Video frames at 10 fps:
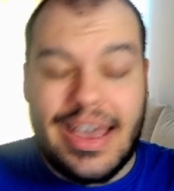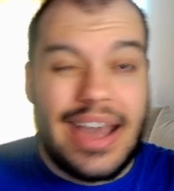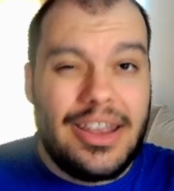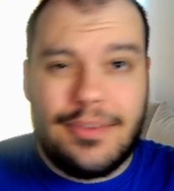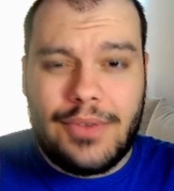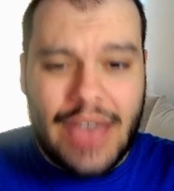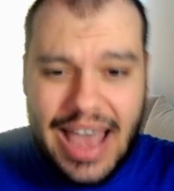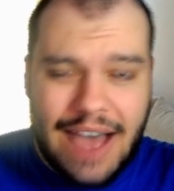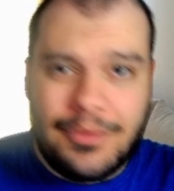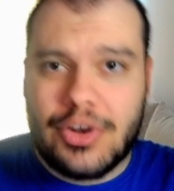And if you
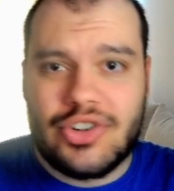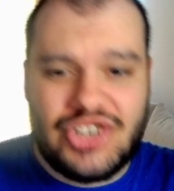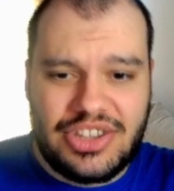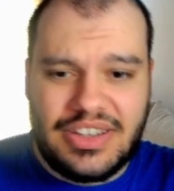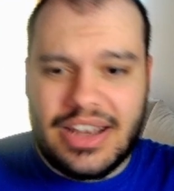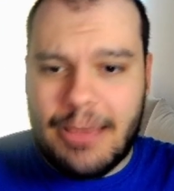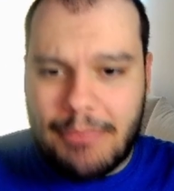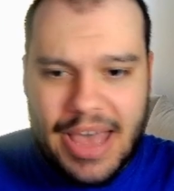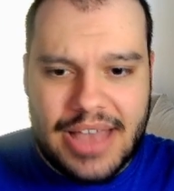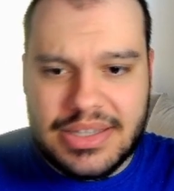have your
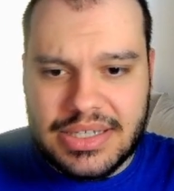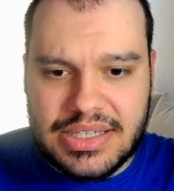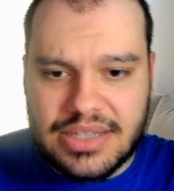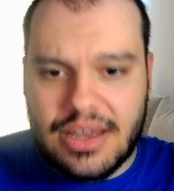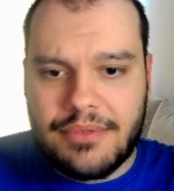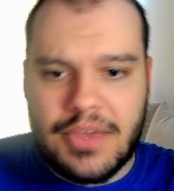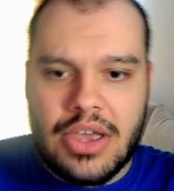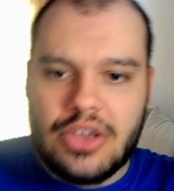Jetina pens and stuff,